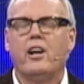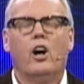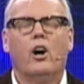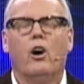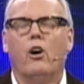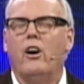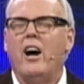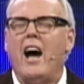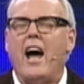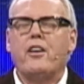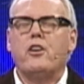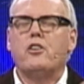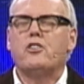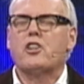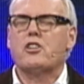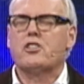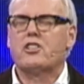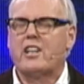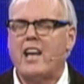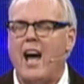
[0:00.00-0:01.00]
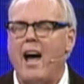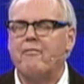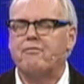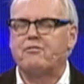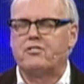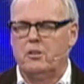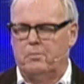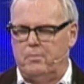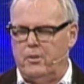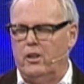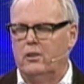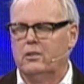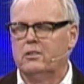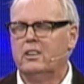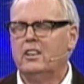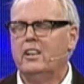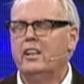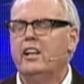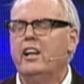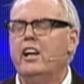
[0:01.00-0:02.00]
or are you just comfortable
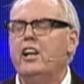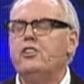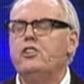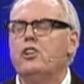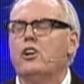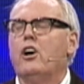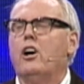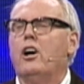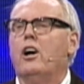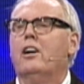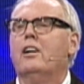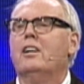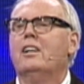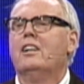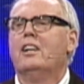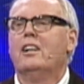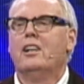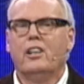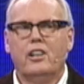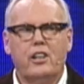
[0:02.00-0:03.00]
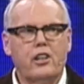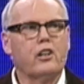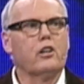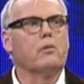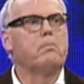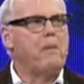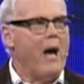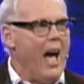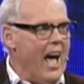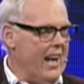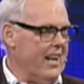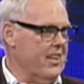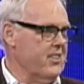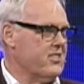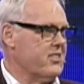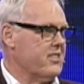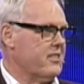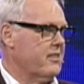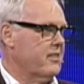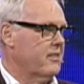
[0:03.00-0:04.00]
in your little
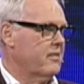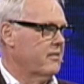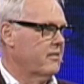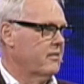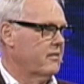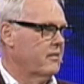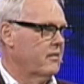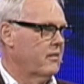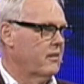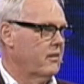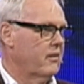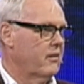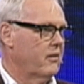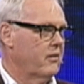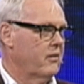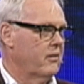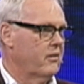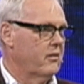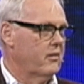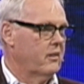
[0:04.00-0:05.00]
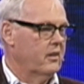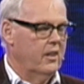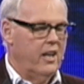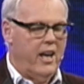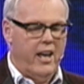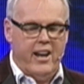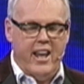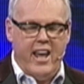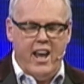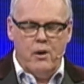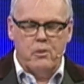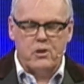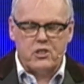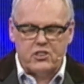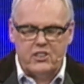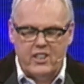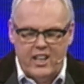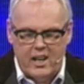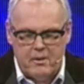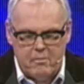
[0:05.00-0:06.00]
palace? And here was
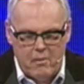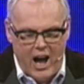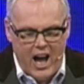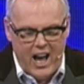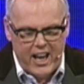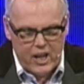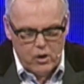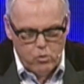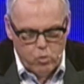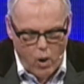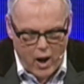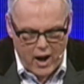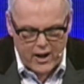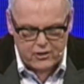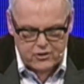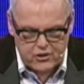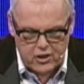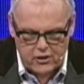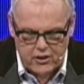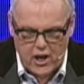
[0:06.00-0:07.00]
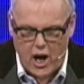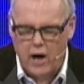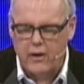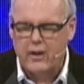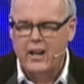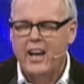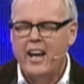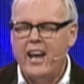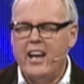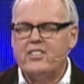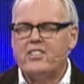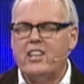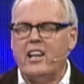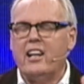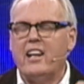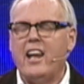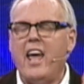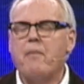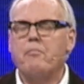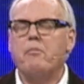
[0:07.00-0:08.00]
Nehemiah. He wanted to know. He said,
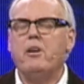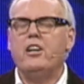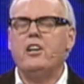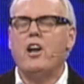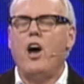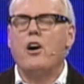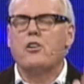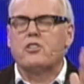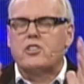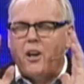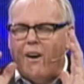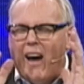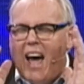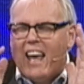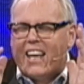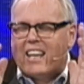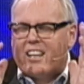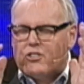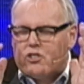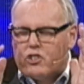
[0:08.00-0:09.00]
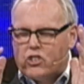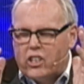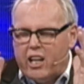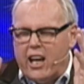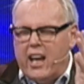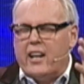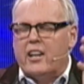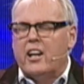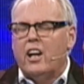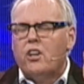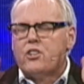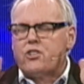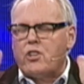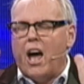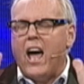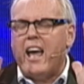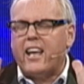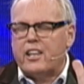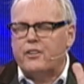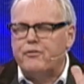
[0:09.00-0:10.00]
let me know so I can see it, so
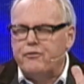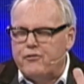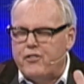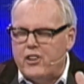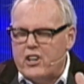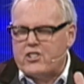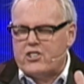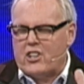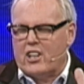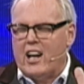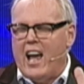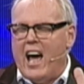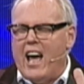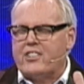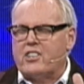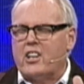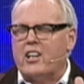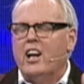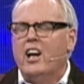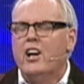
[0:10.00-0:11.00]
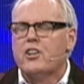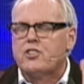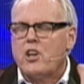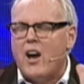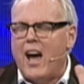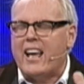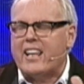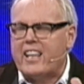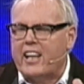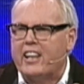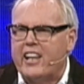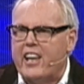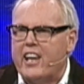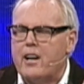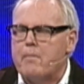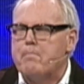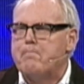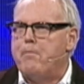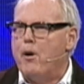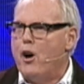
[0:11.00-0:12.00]
I can visualize it, so I can get a
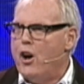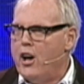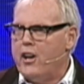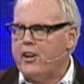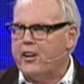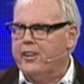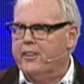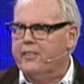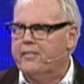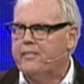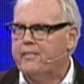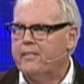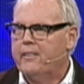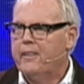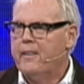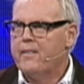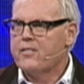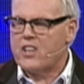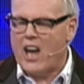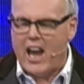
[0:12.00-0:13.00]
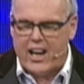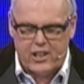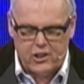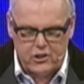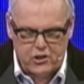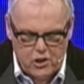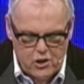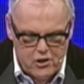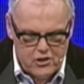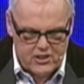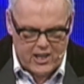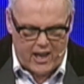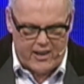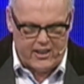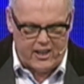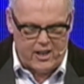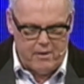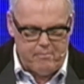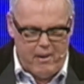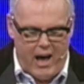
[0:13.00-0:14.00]
burden, so I can do something
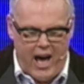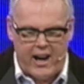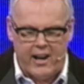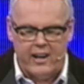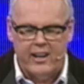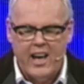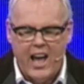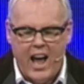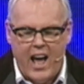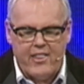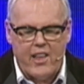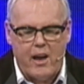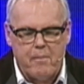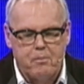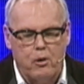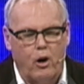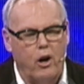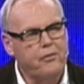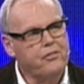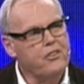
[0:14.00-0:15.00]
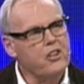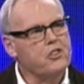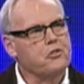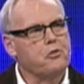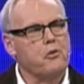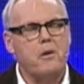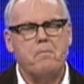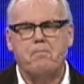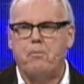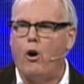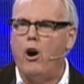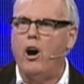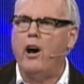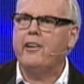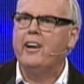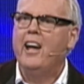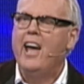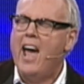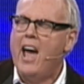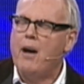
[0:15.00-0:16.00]
about it. And they brought this report,
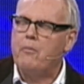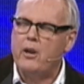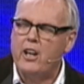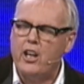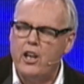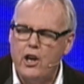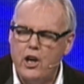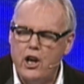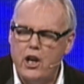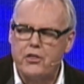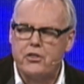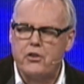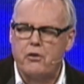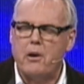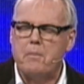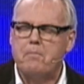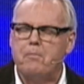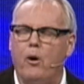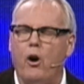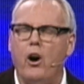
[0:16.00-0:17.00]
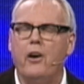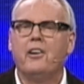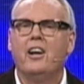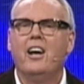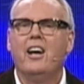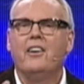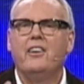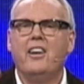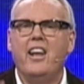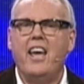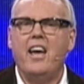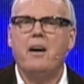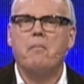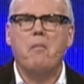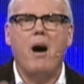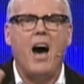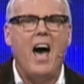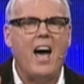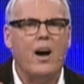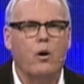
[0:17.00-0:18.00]
and when he heard the report,
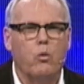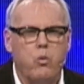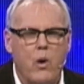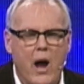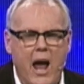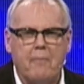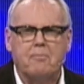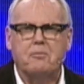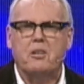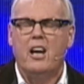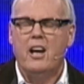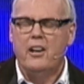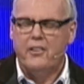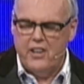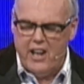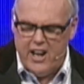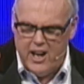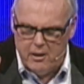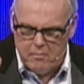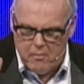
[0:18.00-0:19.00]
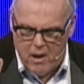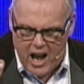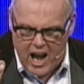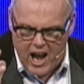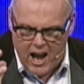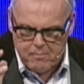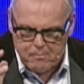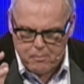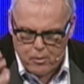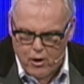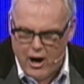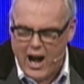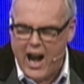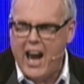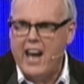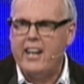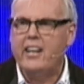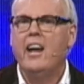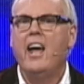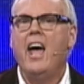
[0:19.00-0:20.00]
Nehemiah wept, Nehemiah
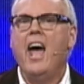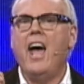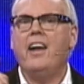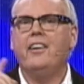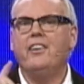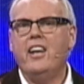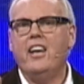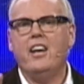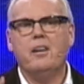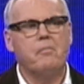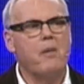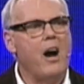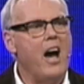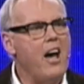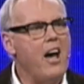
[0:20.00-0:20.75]
prayed, and Nehemiah